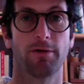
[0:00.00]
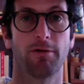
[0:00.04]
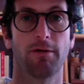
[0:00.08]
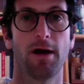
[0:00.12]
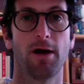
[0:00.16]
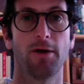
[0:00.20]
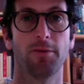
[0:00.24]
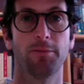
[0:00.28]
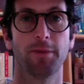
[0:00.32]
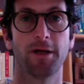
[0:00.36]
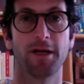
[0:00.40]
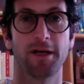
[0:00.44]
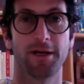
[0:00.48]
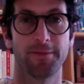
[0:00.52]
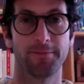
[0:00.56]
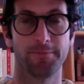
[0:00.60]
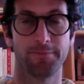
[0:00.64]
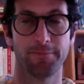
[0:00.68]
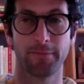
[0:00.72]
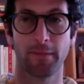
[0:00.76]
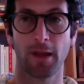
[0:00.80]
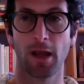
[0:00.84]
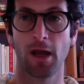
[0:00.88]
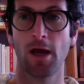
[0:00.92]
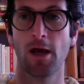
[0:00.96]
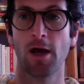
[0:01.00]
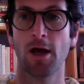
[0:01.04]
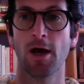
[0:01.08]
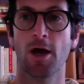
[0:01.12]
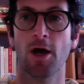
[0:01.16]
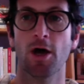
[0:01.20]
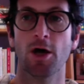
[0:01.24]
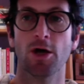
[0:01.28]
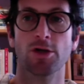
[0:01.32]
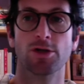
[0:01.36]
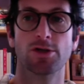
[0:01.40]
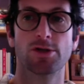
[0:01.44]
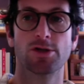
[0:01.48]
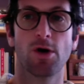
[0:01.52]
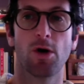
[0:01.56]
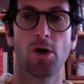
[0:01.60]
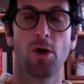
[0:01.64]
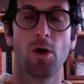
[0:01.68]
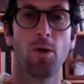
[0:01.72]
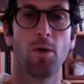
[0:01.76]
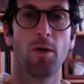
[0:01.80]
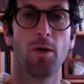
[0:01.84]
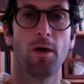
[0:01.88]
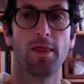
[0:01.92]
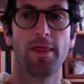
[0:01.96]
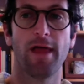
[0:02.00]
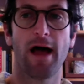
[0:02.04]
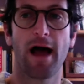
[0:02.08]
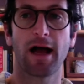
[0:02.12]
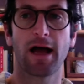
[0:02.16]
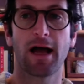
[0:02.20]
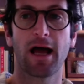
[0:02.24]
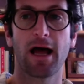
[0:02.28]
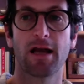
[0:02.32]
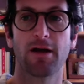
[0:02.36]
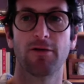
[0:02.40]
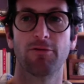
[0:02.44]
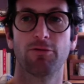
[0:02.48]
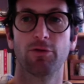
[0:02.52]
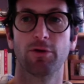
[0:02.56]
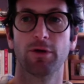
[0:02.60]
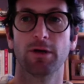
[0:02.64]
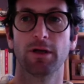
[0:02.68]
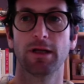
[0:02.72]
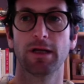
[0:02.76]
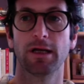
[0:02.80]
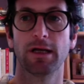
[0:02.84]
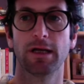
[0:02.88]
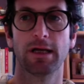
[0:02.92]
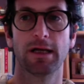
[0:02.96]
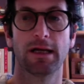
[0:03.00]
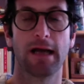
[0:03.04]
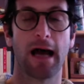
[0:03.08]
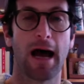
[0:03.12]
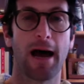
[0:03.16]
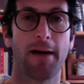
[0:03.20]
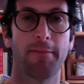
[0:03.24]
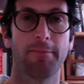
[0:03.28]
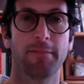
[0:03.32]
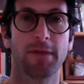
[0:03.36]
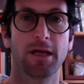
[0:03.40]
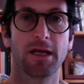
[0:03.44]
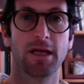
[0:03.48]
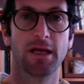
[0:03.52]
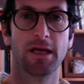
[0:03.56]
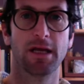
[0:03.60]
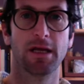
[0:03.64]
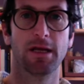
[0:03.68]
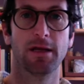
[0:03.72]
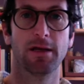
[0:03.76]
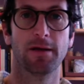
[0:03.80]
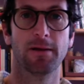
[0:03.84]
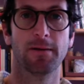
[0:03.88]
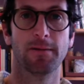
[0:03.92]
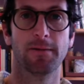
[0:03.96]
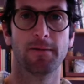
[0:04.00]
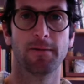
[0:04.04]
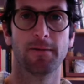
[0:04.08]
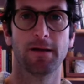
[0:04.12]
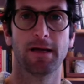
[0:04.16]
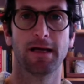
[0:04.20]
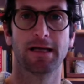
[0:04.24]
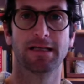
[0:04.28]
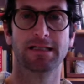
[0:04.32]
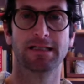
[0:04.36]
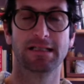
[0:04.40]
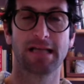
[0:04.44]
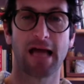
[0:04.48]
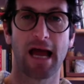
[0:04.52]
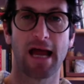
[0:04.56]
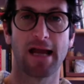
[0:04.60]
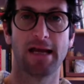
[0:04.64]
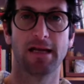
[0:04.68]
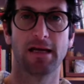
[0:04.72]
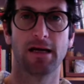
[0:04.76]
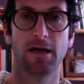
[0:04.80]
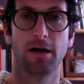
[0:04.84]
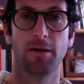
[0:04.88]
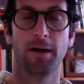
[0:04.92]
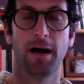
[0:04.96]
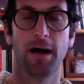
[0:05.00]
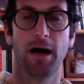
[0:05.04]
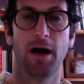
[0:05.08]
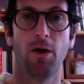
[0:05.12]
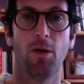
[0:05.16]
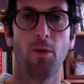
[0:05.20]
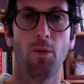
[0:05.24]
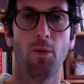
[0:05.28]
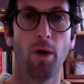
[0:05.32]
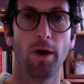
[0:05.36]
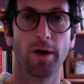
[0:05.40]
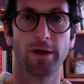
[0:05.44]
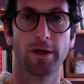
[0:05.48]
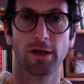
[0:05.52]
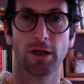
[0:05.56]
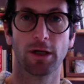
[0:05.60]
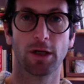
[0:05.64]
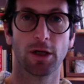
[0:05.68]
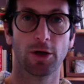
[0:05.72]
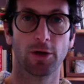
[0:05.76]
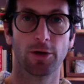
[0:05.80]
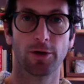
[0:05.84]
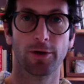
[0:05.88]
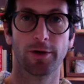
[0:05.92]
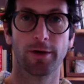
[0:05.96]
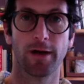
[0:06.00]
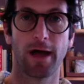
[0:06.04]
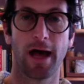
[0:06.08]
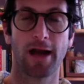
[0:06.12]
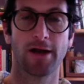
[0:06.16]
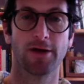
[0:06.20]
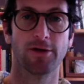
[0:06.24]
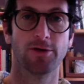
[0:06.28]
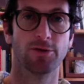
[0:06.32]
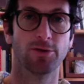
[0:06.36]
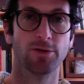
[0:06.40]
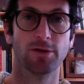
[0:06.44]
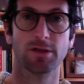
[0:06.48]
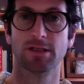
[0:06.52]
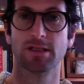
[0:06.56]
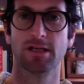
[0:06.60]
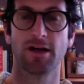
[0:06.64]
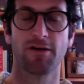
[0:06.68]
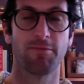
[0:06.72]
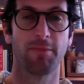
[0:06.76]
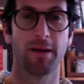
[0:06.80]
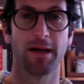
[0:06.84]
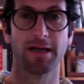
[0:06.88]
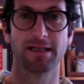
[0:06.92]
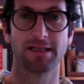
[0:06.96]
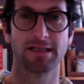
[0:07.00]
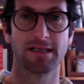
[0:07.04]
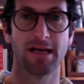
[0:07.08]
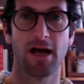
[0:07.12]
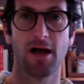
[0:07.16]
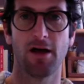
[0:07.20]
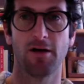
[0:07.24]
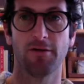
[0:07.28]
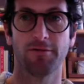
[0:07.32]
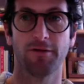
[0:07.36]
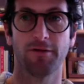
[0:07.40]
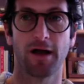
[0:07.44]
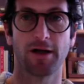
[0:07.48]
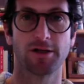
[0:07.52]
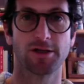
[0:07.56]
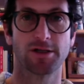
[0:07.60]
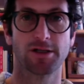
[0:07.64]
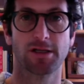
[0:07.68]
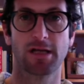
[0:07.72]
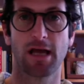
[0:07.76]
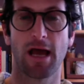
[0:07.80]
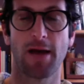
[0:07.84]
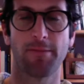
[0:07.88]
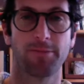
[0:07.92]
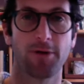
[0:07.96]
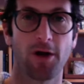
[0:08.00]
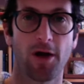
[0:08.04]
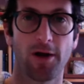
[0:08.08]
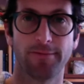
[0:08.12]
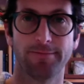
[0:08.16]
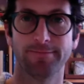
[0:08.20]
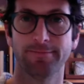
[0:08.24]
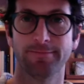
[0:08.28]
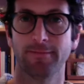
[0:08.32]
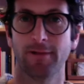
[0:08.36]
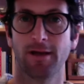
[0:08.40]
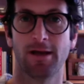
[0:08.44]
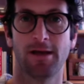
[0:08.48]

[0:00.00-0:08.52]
around me so that kind of really got me excited about wanting to learn how to do this stuff myself i just kept on